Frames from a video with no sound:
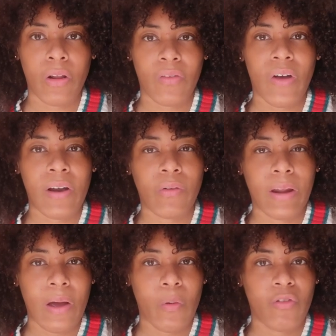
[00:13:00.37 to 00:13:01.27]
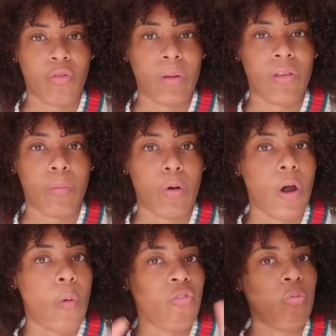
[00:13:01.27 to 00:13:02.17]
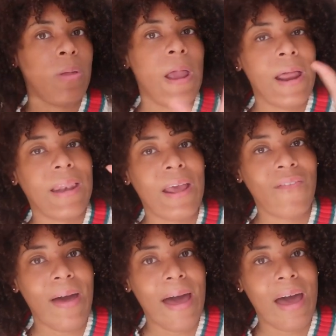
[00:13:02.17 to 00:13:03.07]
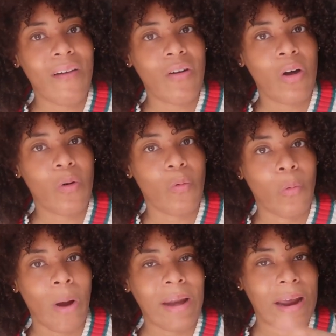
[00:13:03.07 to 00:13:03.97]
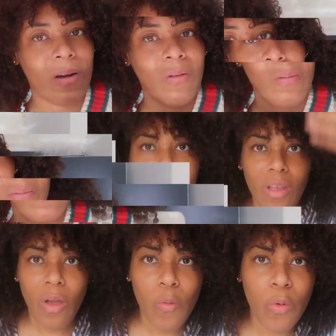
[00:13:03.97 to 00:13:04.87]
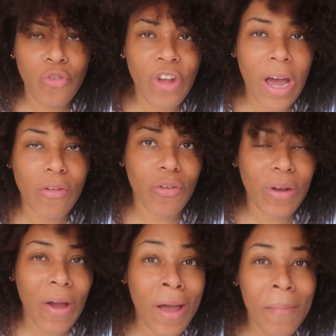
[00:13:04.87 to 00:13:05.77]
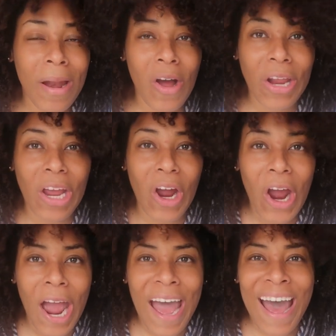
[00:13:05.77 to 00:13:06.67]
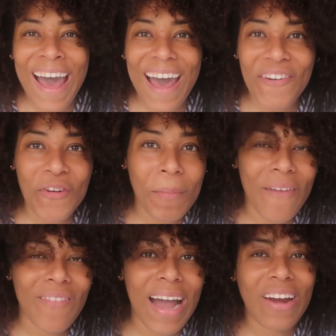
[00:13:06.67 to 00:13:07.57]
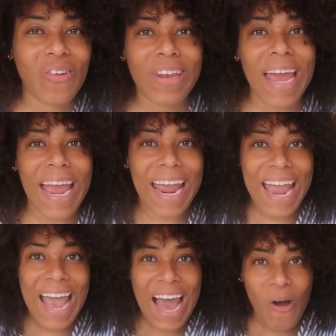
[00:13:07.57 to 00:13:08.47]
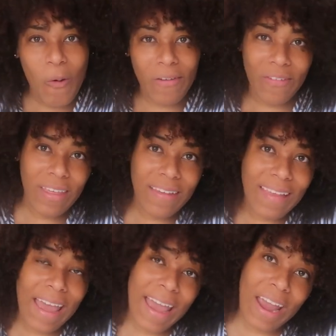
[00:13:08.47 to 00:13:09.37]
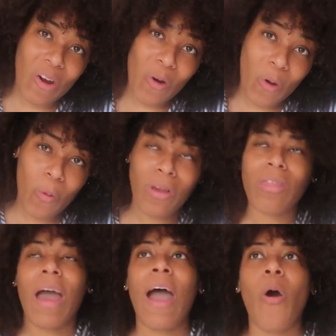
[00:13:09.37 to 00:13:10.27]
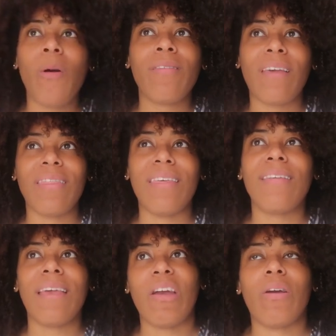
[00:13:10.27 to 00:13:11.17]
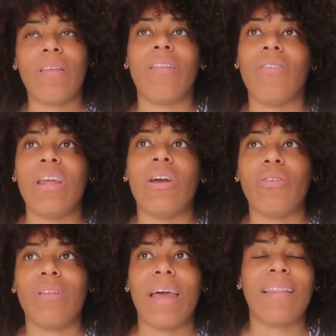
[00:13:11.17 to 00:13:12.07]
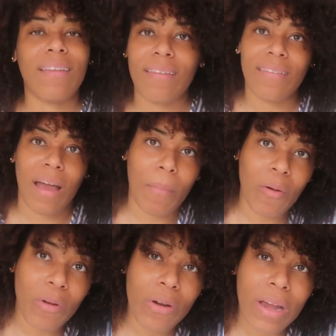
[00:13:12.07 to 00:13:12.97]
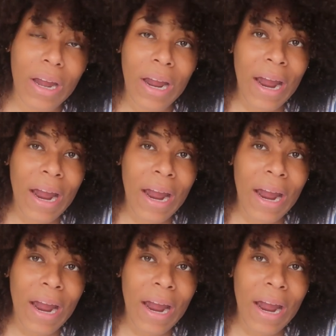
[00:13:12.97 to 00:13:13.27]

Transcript: its final day which will be tomorrow which will be day five right now Woo child. So now coming on here uh, for my final day with this hair or with, I always say this hair in these videos, like this is not my real hair.